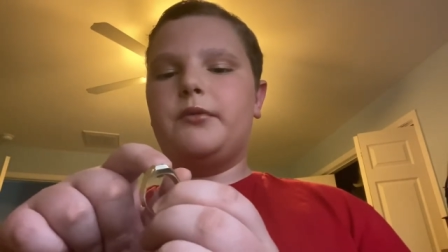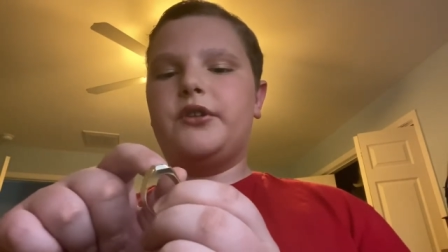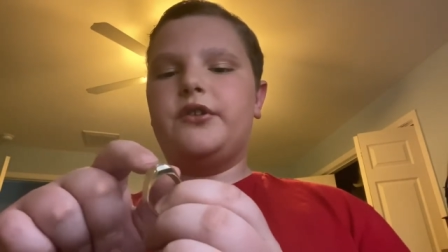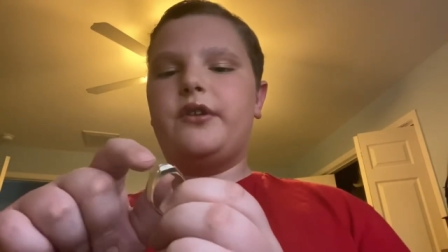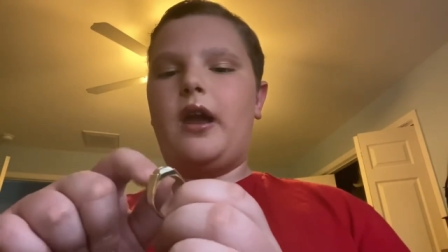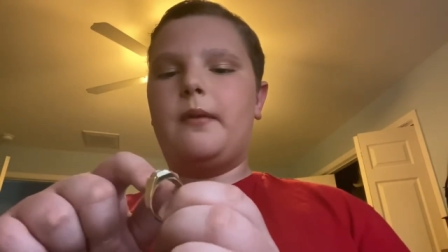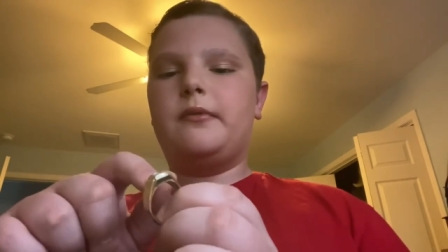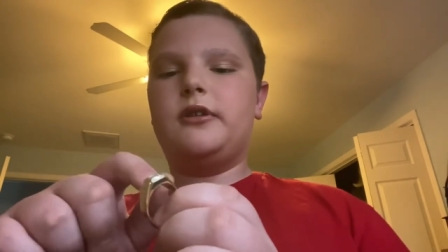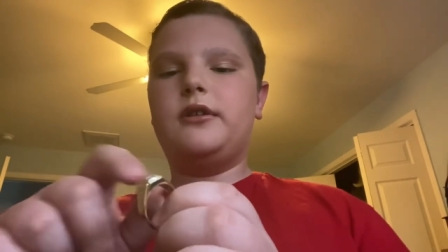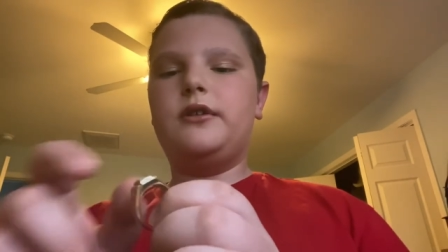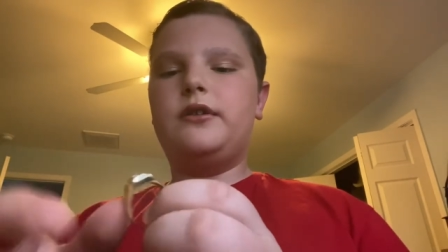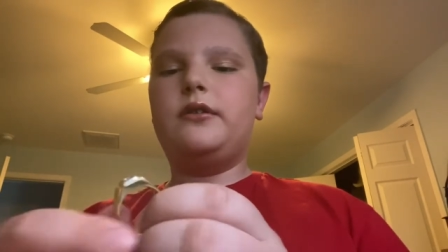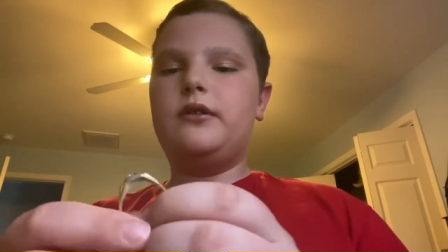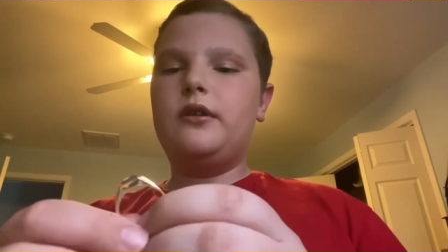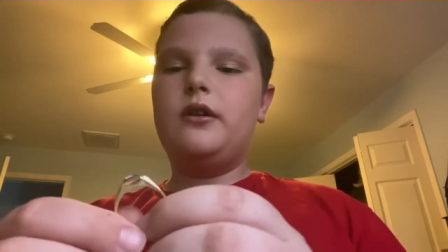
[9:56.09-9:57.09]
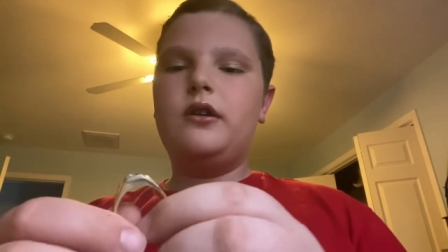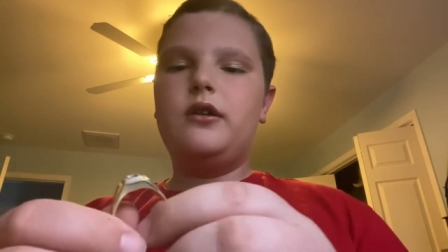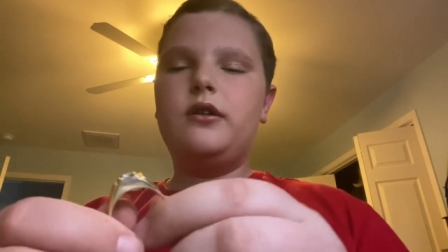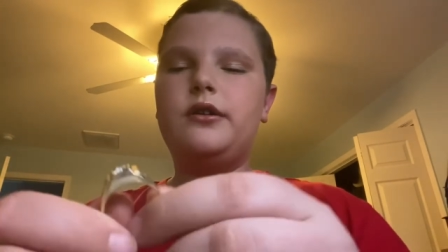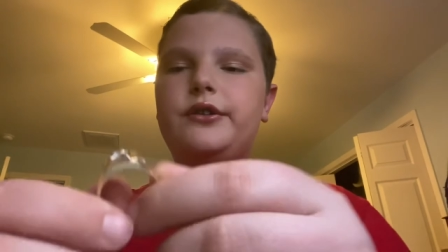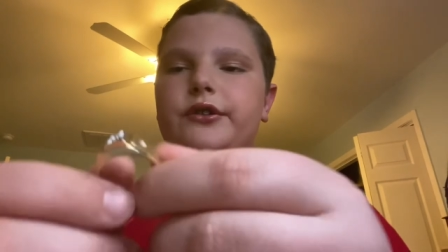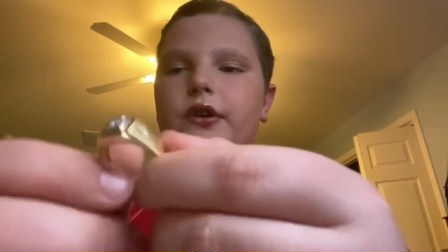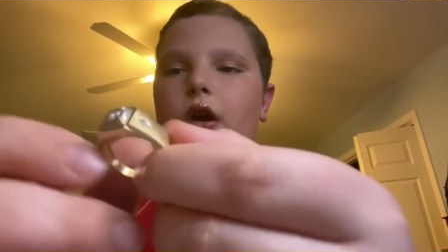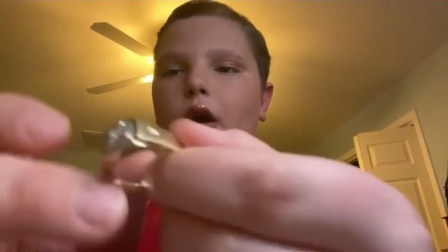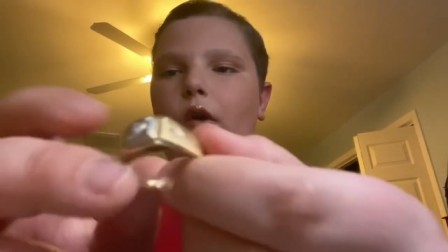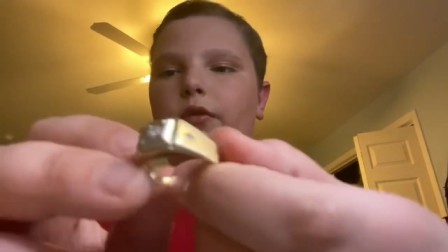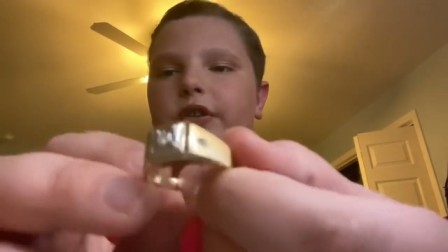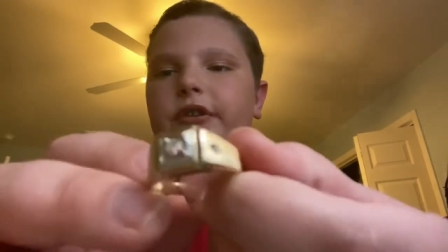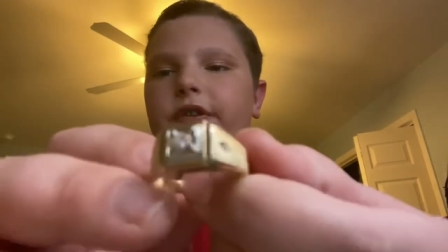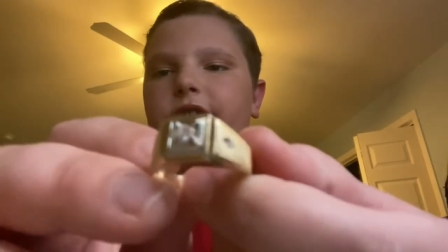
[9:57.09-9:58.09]
the diamonds. So
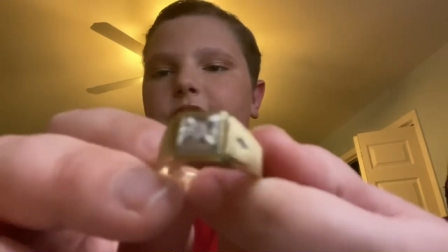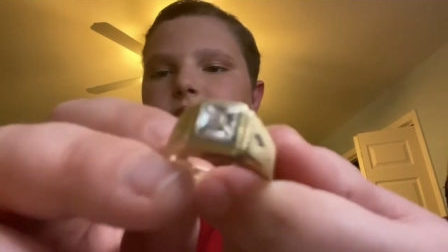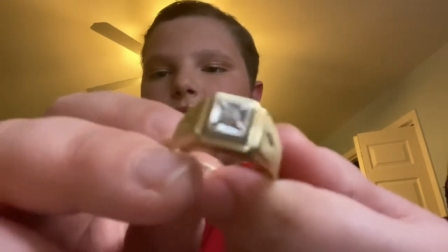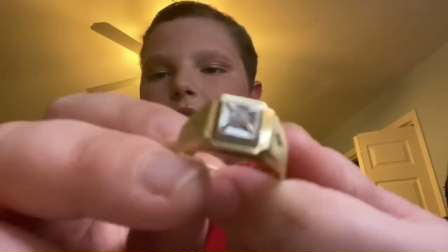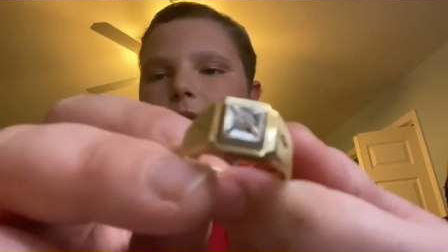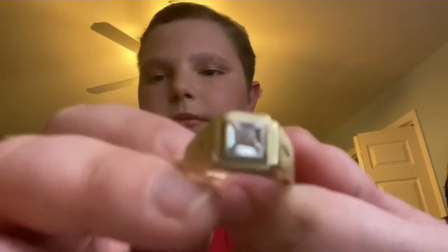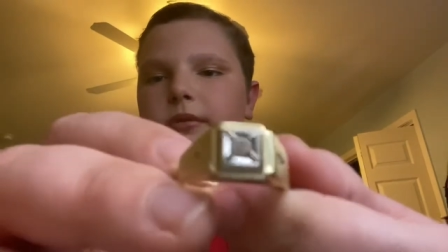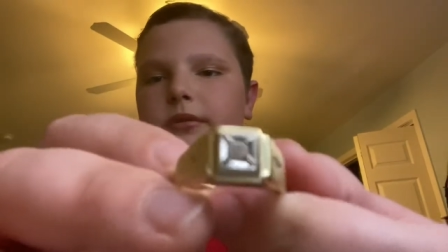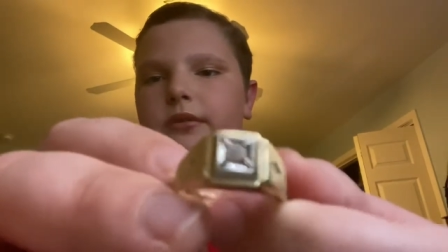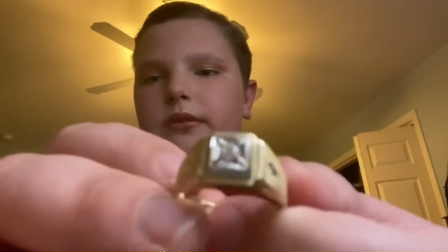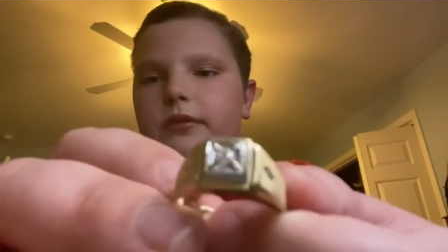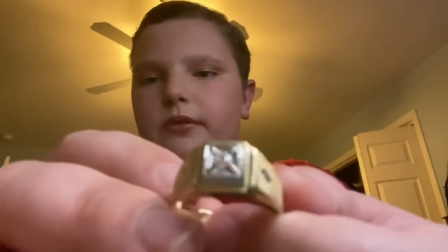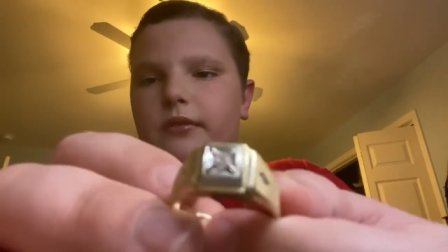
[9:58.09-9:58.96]
this was the diamond.